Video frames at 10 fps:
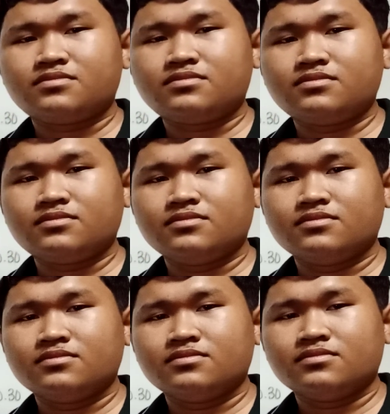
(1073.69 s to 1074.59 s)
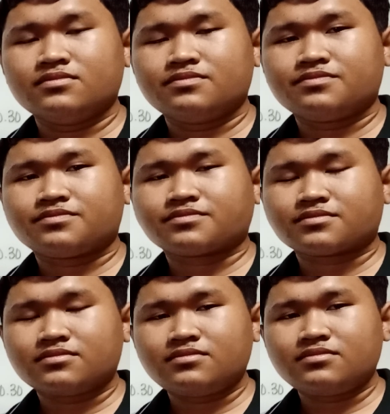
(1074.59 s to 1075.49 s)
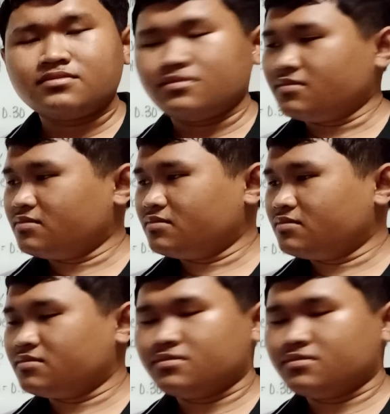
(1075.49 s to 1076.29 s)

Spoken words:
(no one is talking)